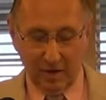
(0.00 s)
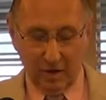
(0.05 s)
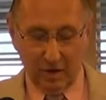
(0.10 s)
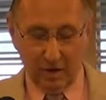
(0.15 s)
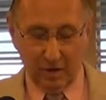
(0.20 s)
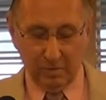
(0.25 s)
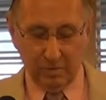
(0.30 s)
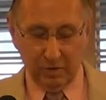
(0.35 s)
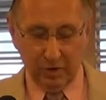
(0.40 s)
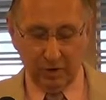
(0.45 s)

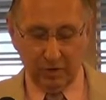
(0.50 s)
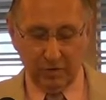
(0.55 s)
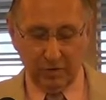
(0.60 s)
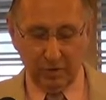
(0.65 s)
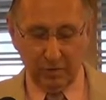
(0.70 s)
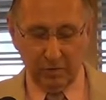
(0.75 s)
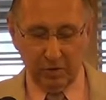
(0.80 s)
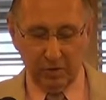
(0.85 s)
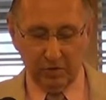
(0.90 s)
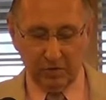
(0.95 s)
Heard
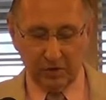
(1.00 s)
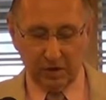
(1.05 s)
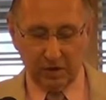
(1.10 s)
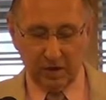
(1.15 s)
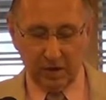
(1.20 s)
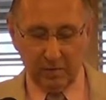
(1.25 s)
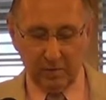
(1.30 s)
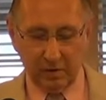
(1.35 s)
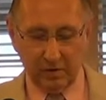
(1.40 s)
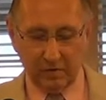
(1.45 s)
beautiful music
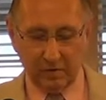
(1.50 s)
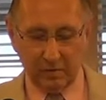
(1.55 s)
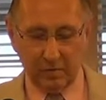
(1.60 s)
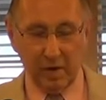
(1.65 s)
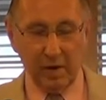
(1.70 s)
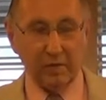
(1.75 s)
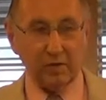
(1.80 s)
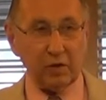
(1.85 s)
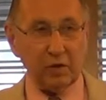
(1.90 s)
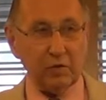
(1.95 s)
coming from
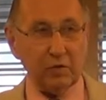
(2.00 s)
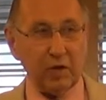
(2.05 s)
every